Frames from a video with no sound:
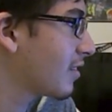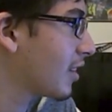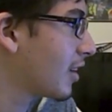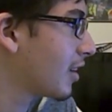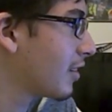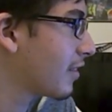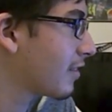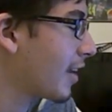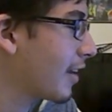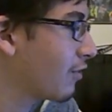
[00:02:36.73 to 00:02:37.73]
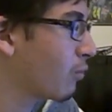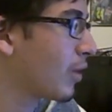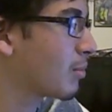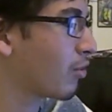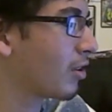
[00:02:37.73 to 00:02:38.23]
The
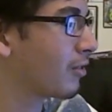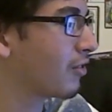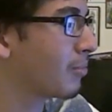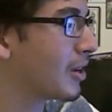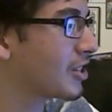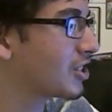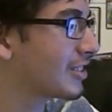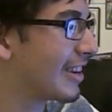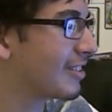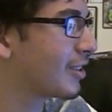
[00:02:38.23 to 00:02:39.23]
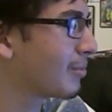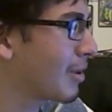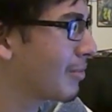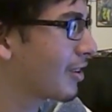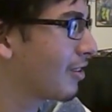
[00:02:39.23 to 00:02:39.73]
Sideswipe transformation, I don't know,
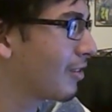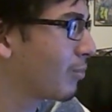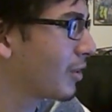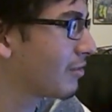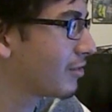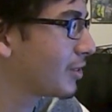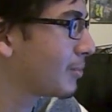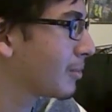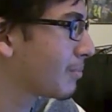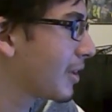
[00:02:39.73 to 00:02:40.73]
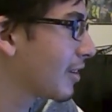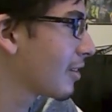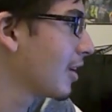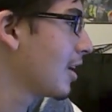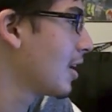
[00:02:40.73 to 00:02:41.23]
maybe it could have went a little bit better.